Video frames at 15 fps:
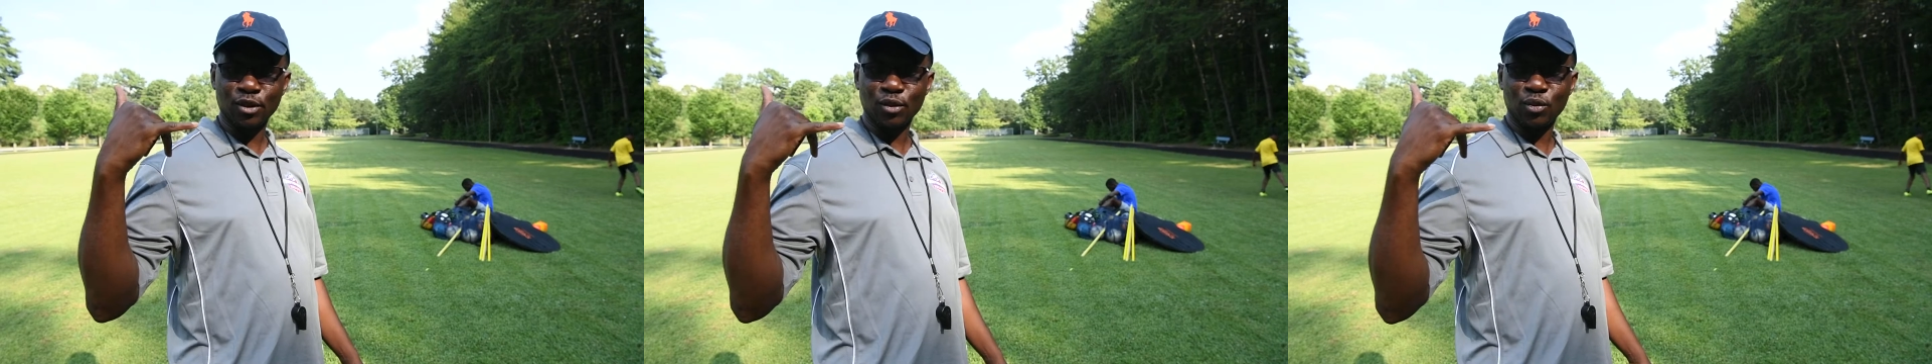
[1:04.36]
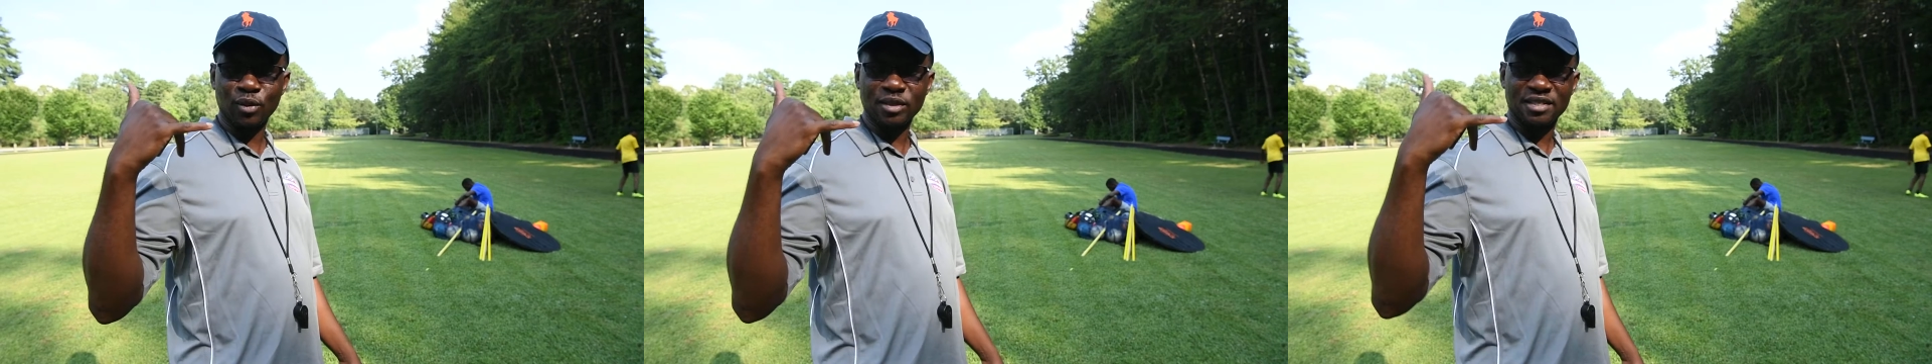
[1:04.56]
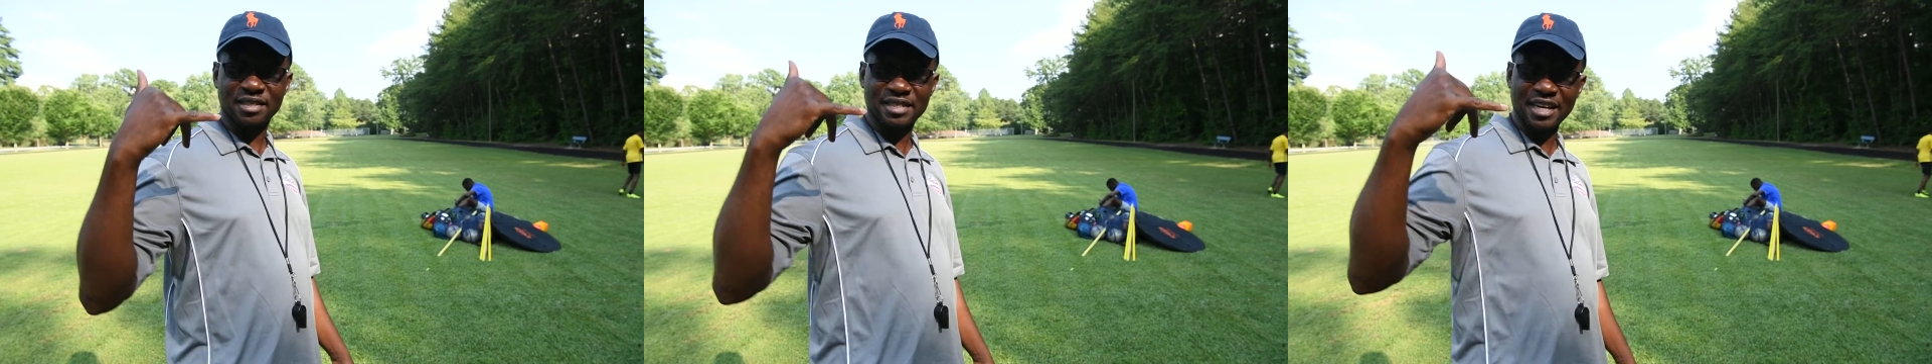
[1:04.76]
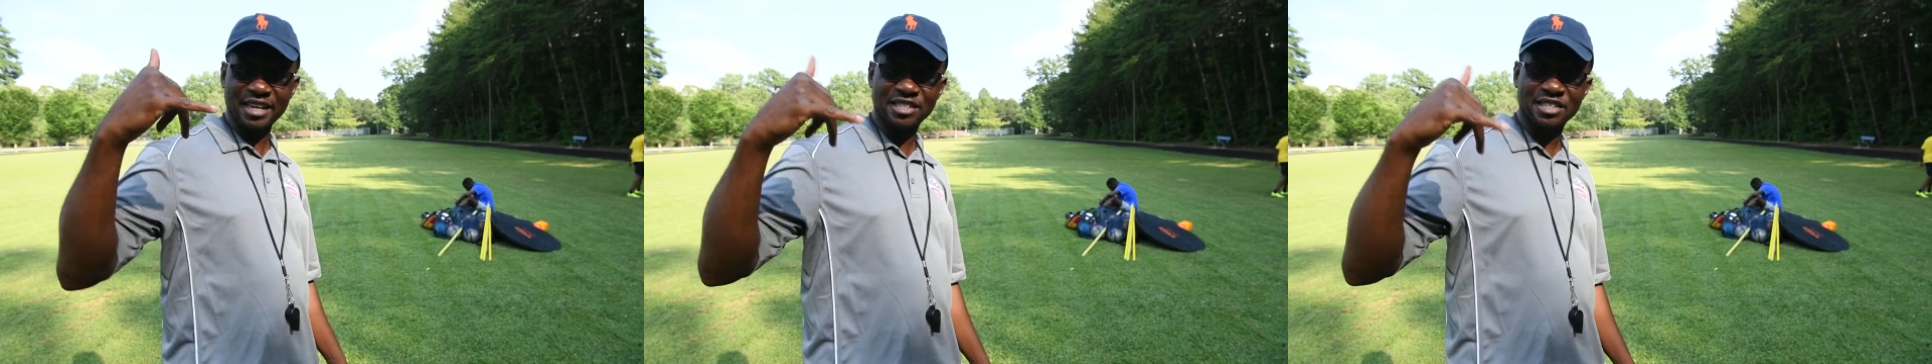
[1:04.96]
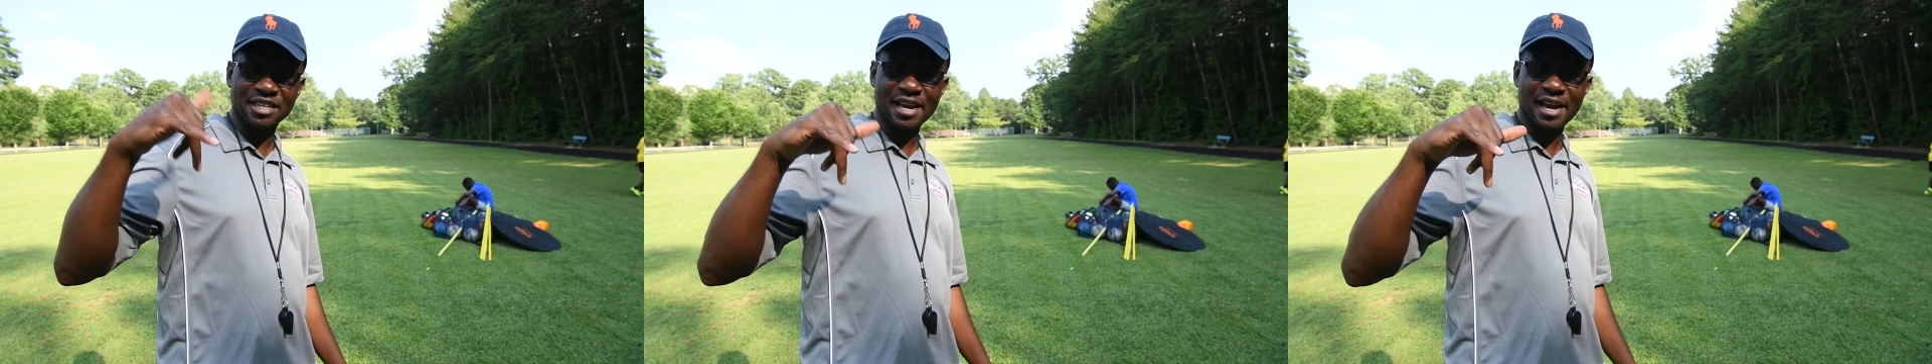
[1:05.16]
who was
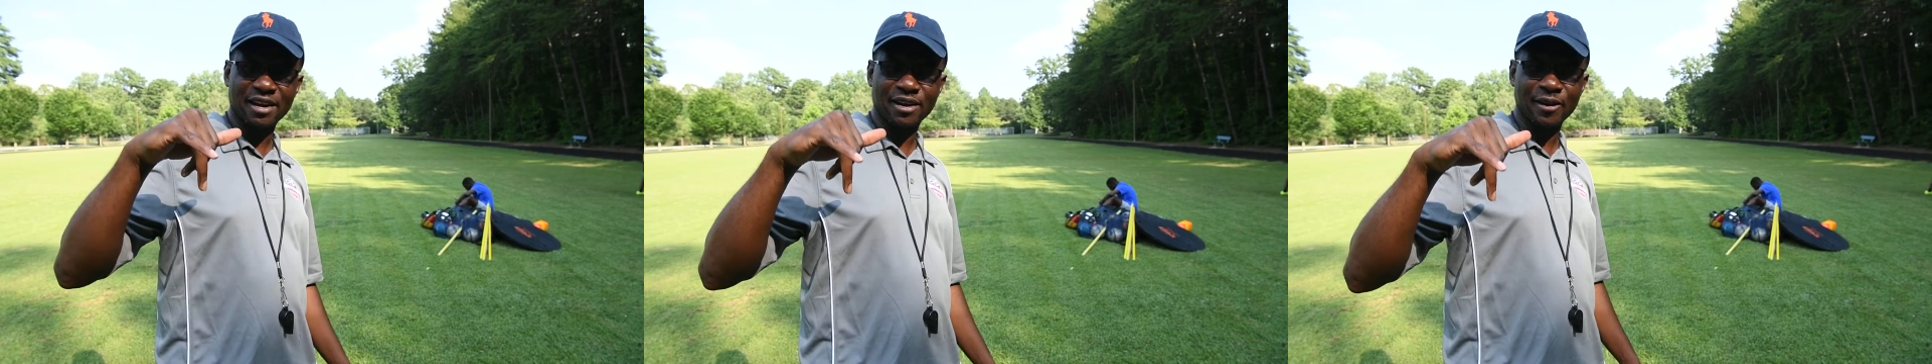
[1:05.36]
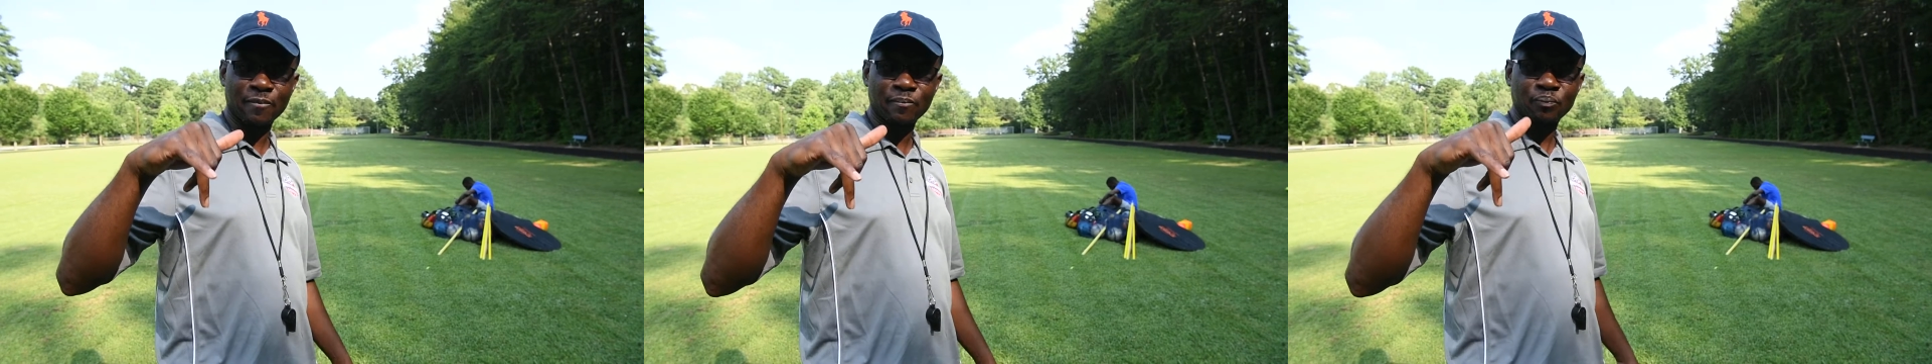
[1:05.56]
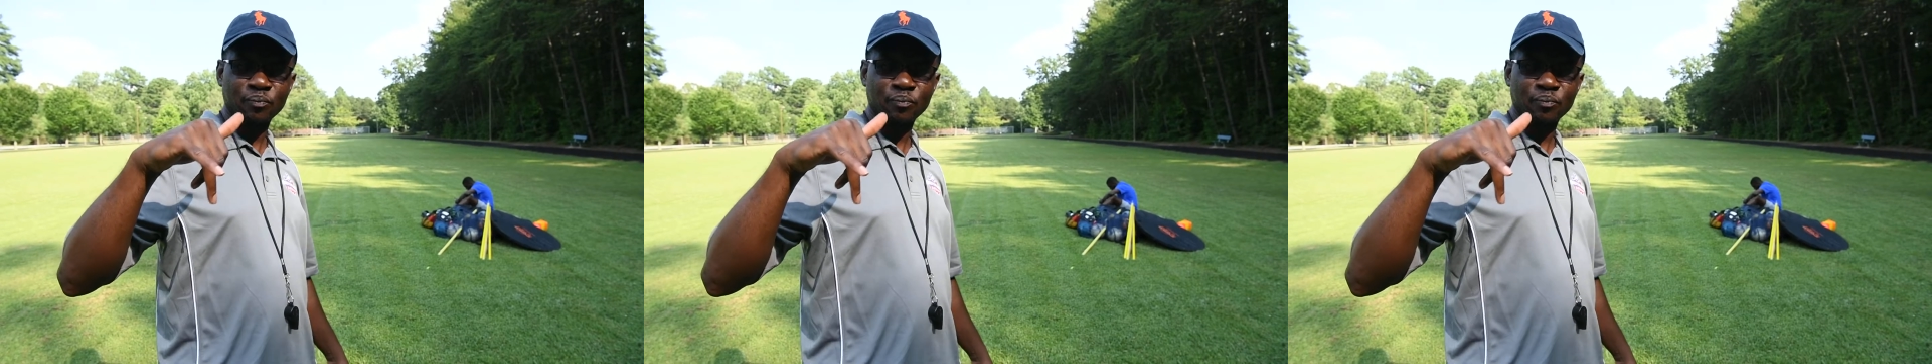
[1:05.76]
teaching at a